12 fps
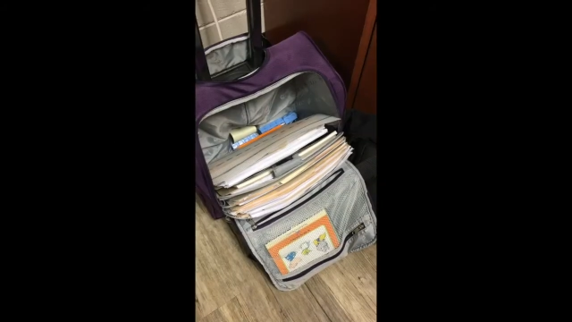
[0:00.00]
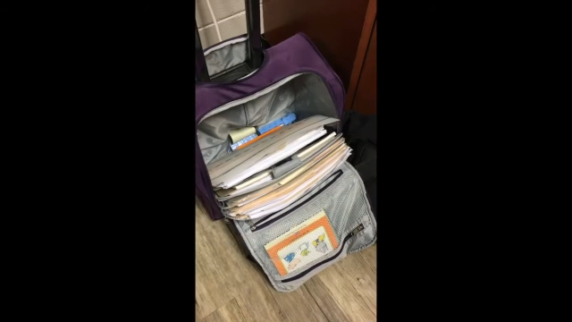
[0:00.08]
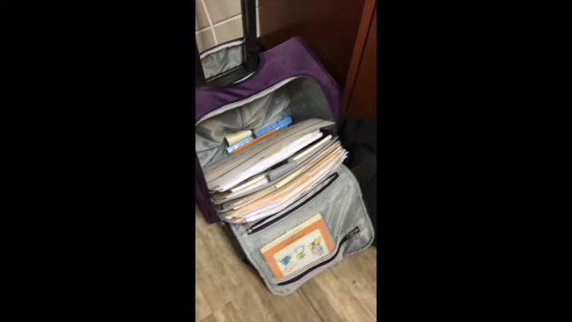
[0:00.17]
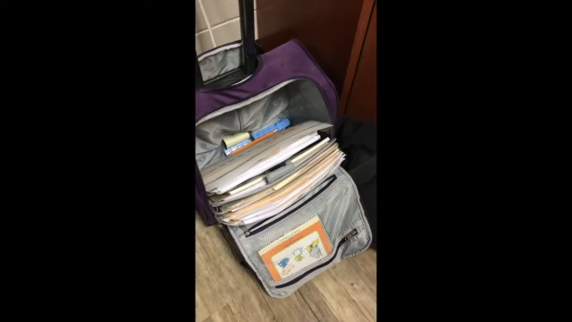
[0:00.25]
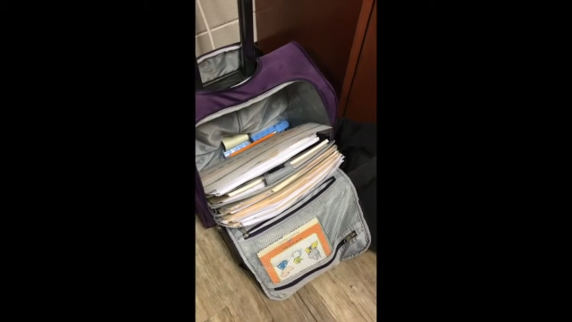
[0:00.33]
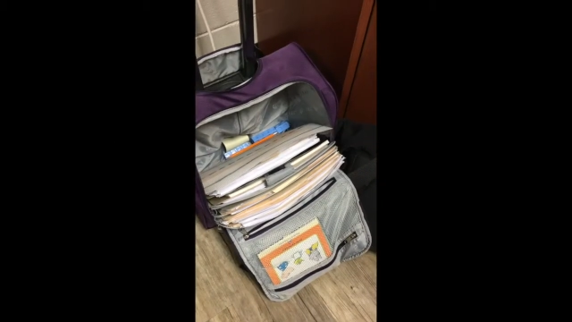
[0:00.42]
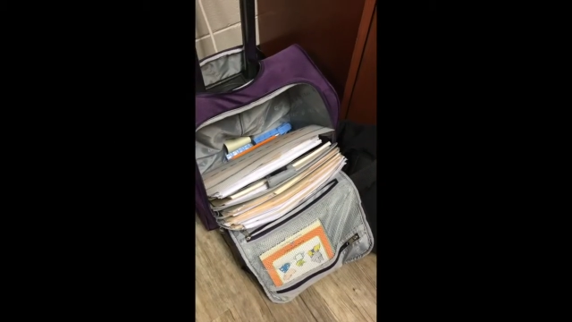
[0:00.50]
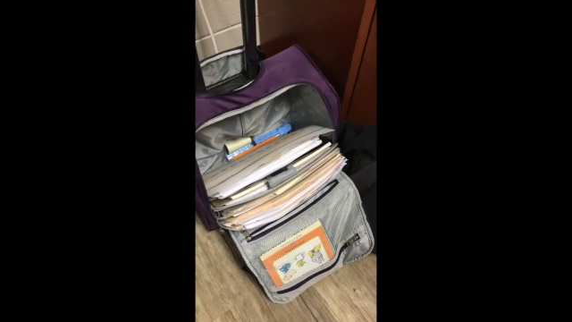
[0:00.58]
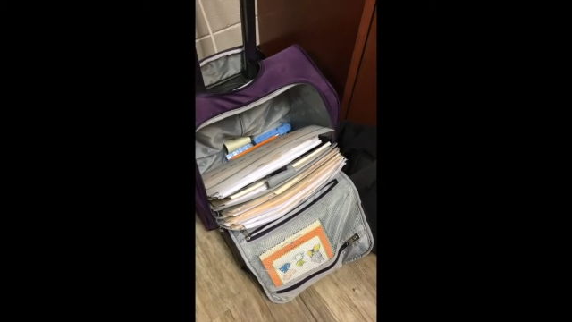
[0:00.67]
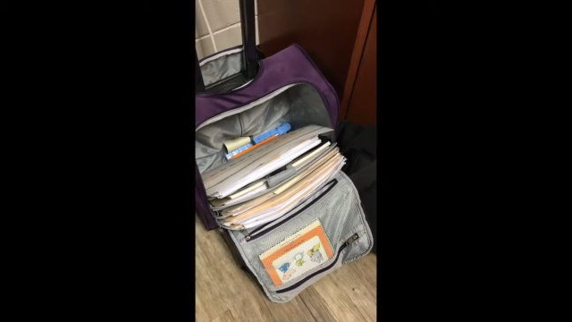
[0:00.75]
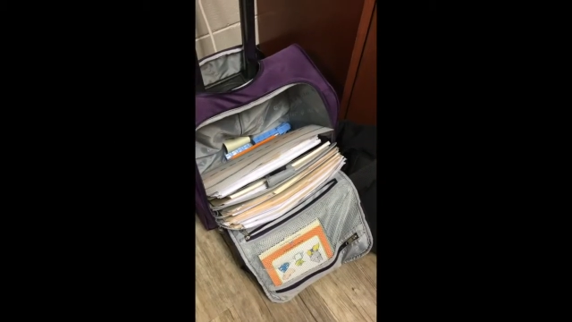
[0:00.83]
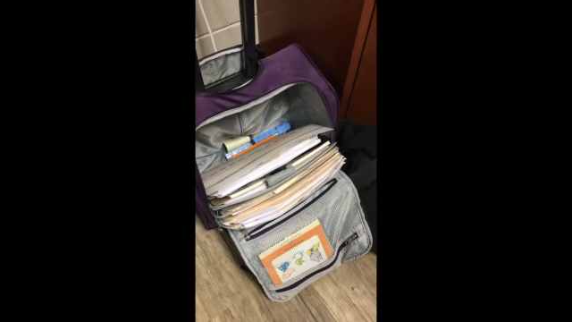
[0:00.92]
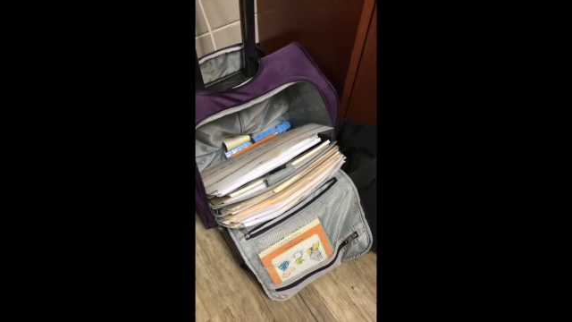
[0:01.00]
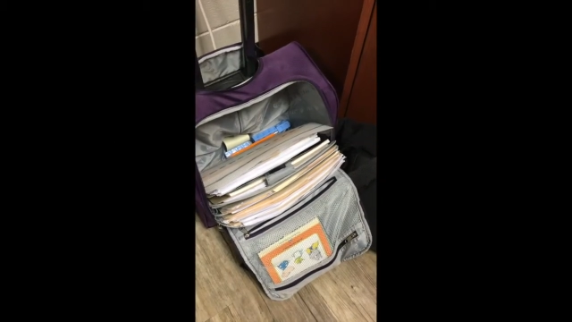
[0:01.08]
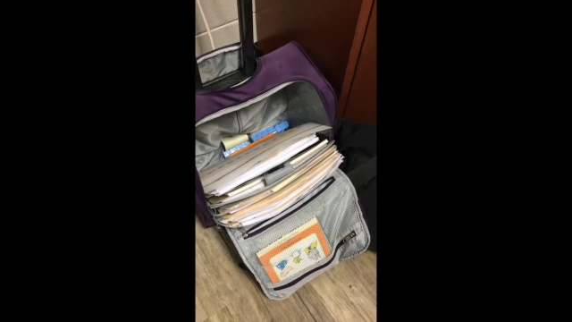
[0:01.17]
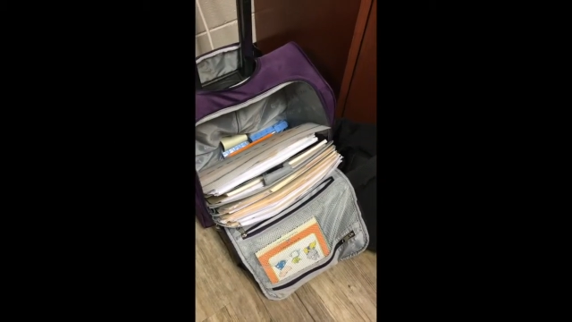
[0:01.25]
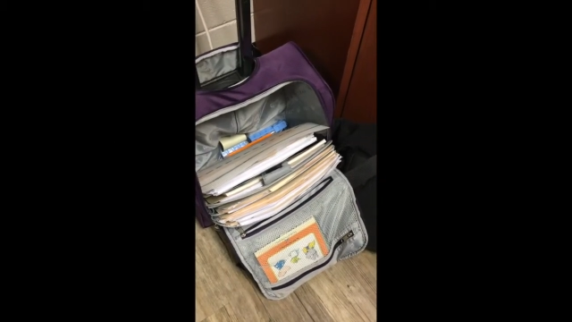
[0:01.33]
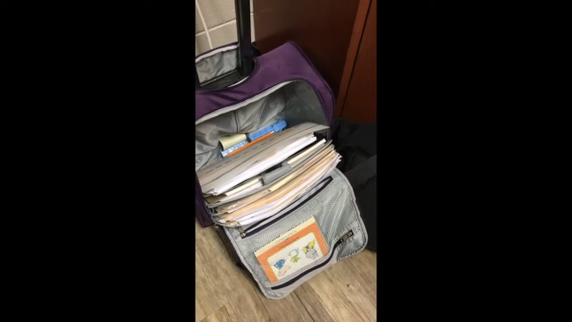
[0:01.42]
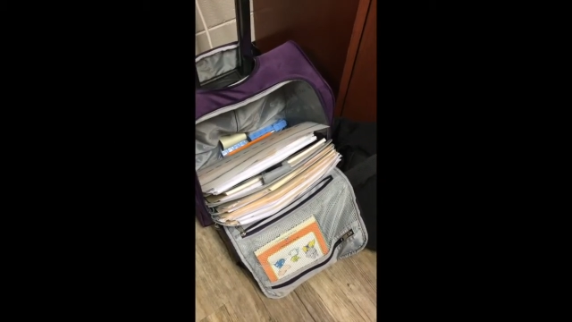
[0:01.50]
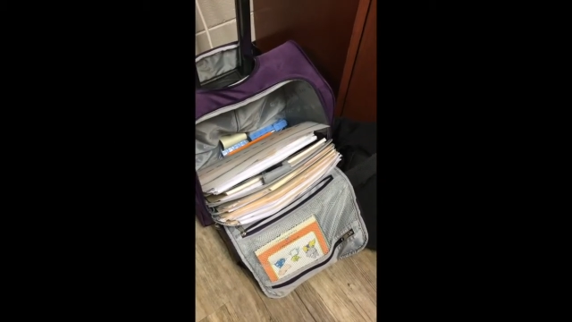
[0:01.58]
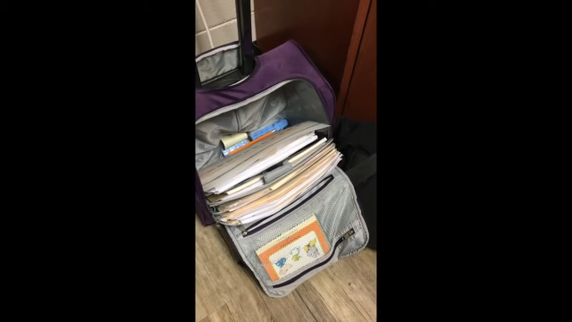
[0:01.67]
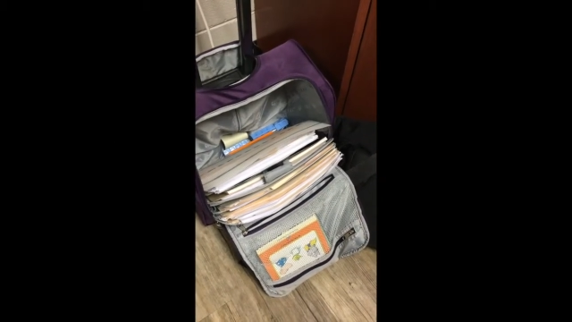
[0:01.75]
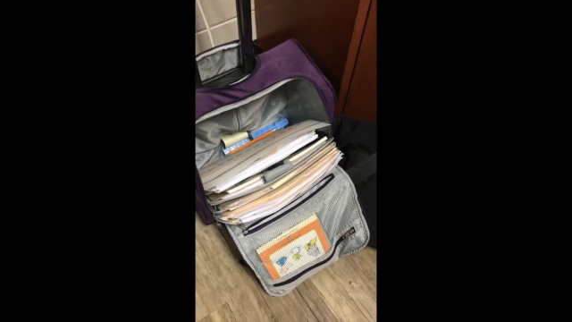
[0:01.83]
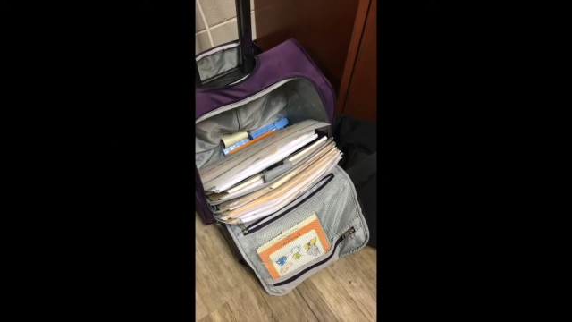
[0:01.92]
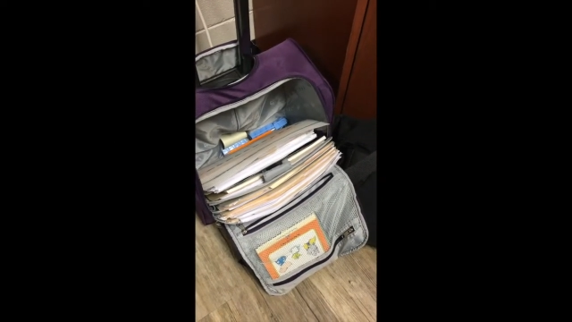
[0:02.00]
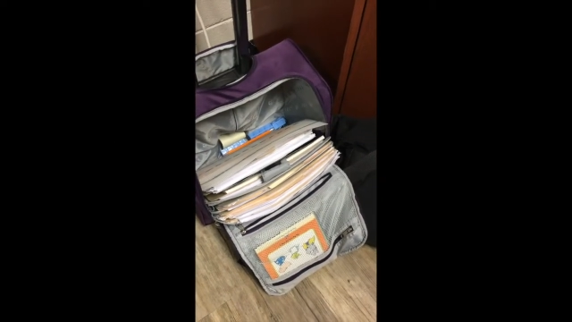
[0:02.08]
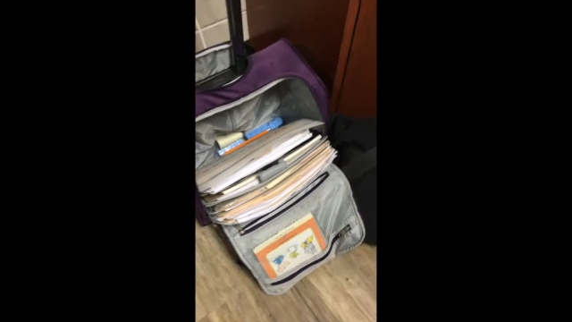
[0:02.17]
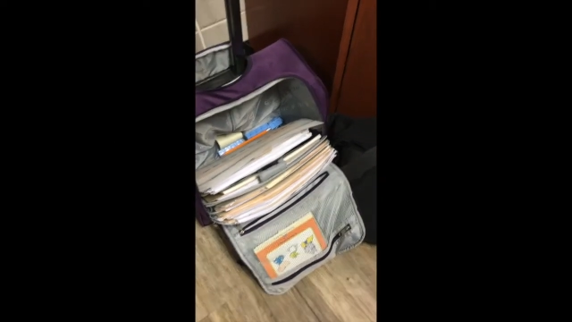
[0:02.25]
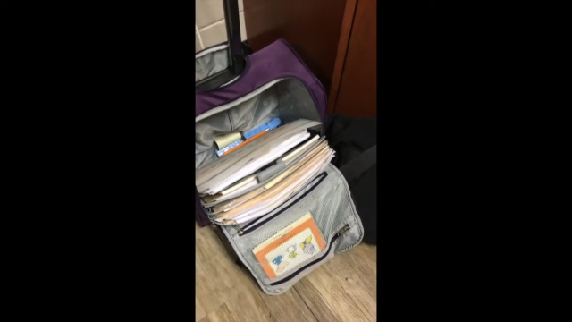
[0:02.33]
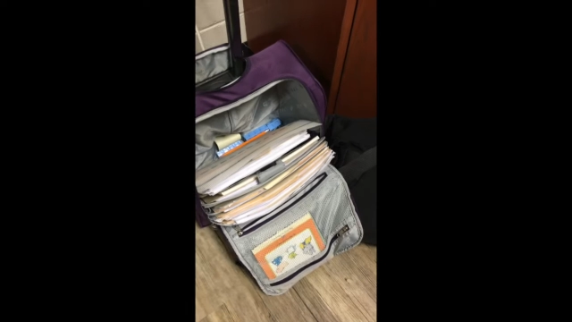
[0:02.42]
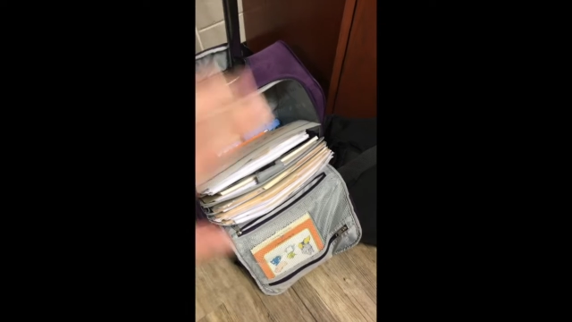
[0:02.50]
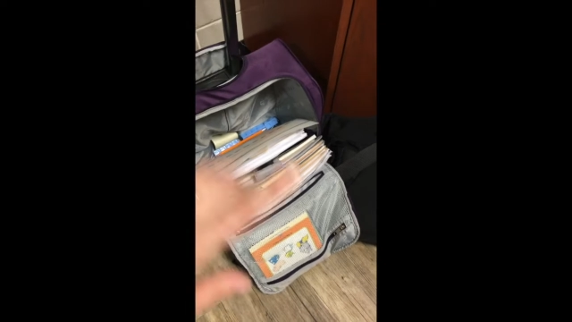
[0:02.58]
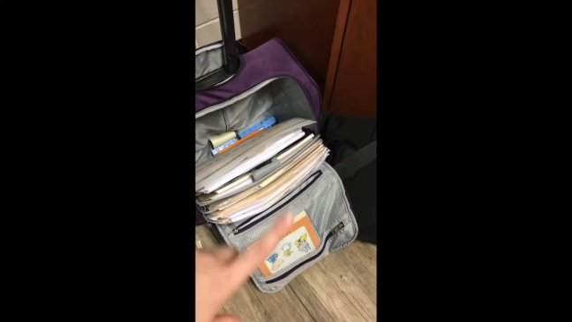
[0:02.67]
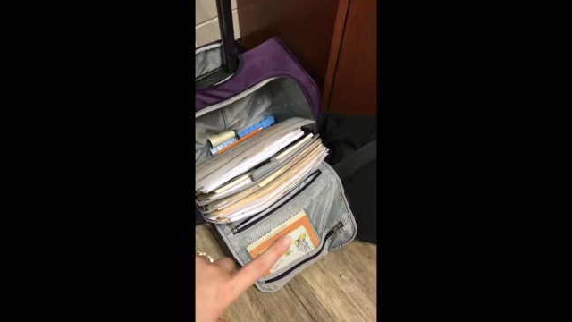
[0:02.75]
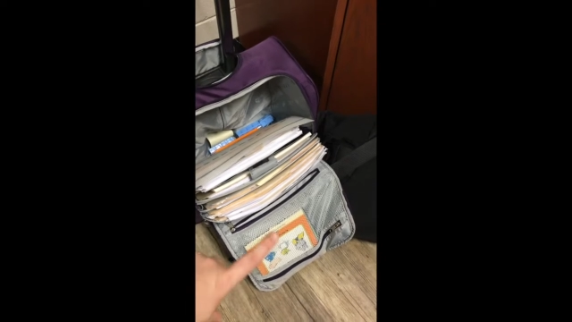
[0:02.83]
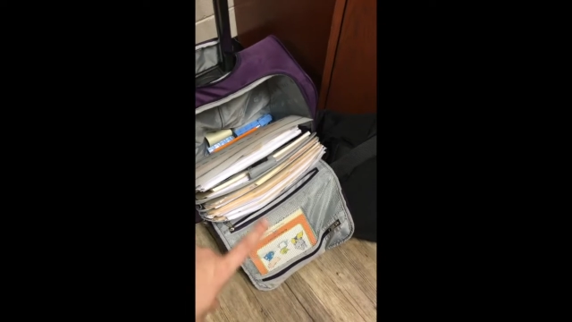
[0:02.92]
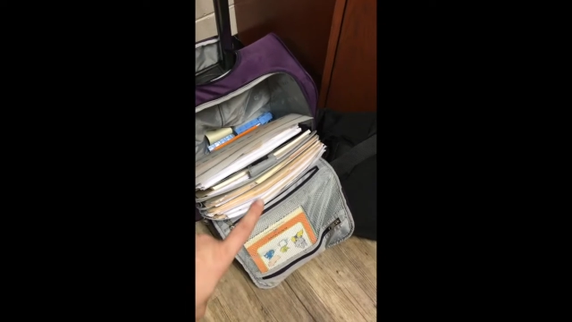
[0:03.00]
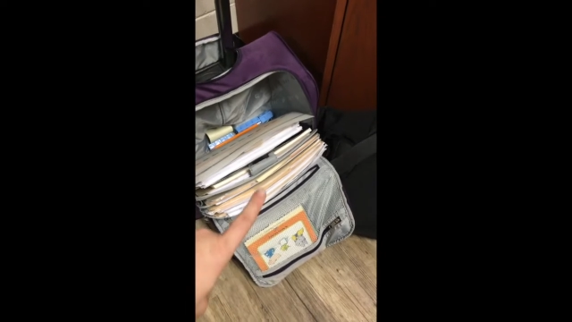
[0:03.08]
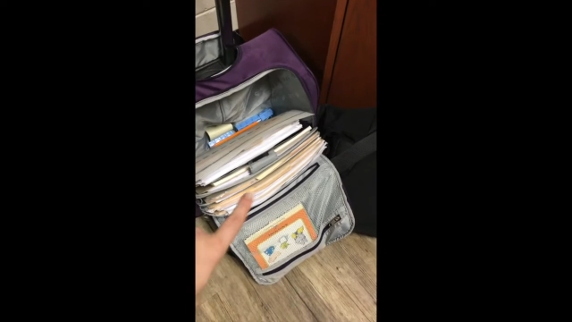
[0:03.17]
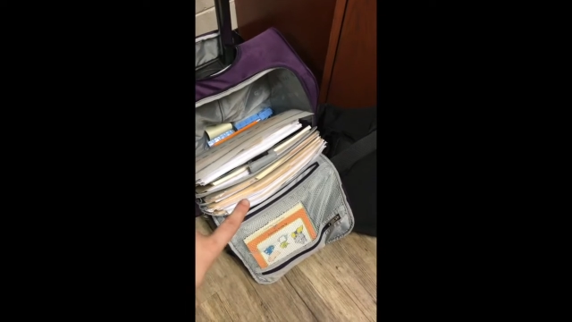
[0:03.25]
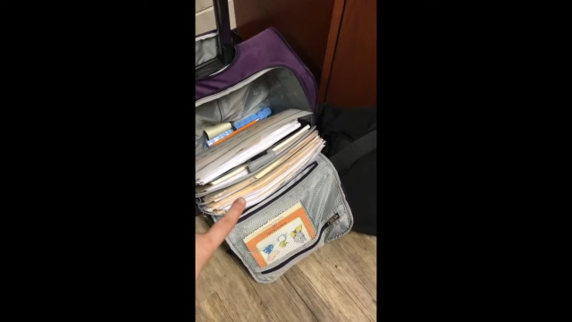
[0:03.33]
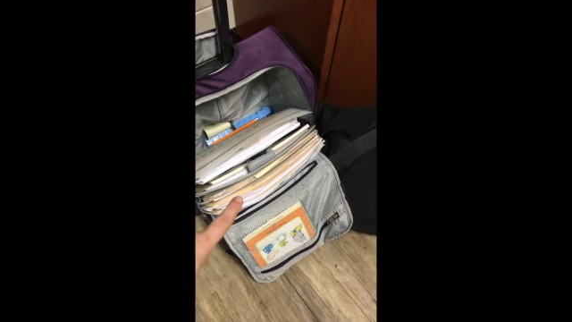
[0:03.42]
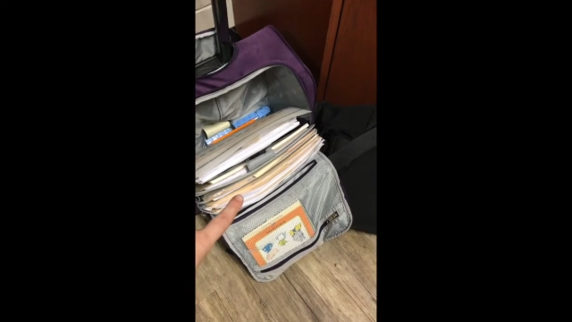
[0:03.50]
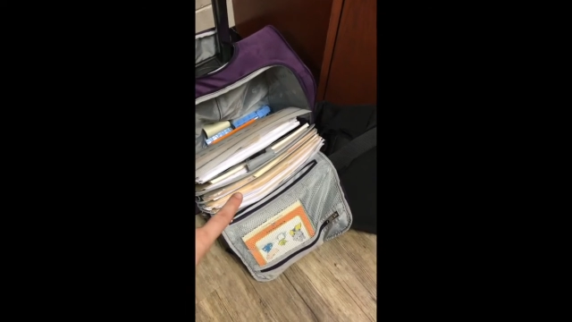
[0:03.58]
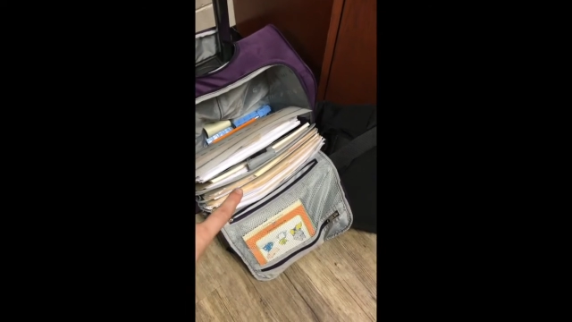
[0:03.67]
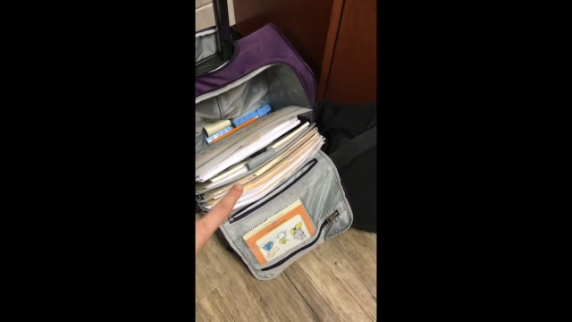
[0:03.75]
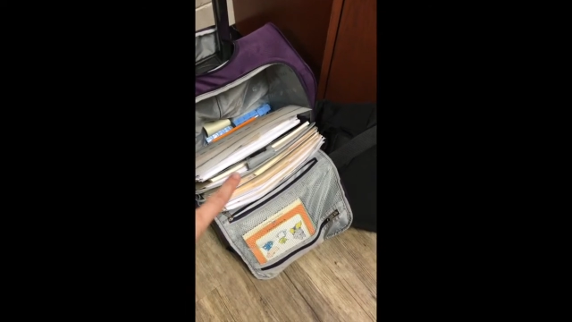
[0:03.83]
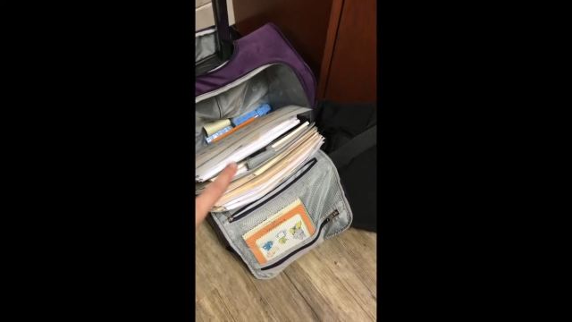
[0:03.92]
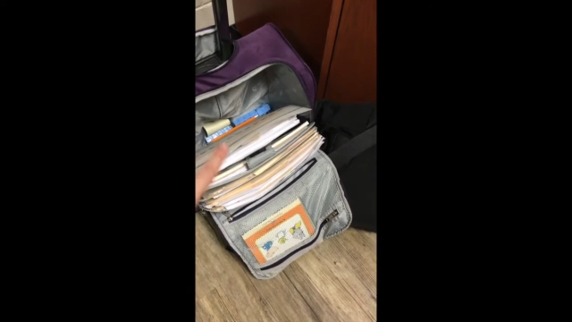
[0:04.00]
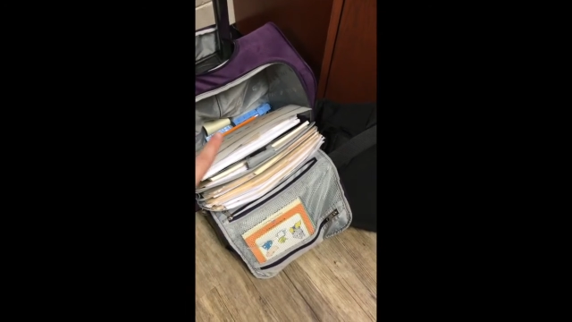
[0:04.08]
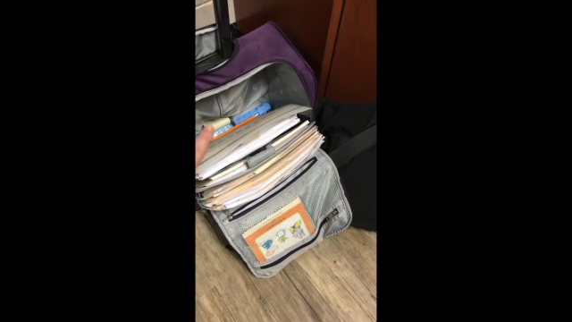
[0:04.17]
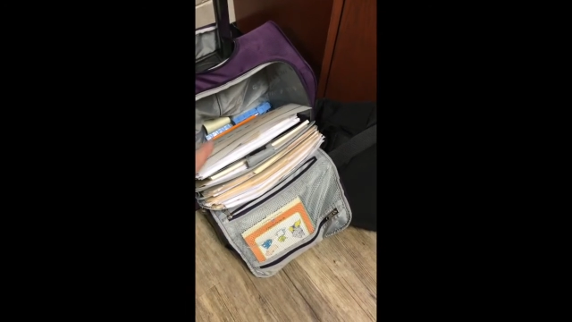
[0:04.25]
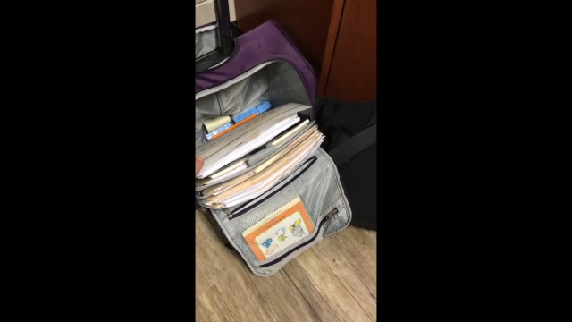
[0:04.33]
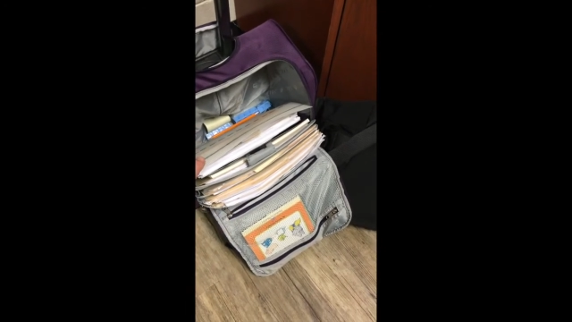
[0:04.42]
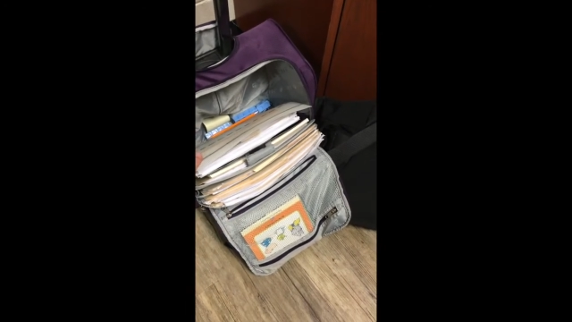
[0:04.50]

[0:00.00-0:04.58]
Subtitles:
Nobody's mouth can be seen.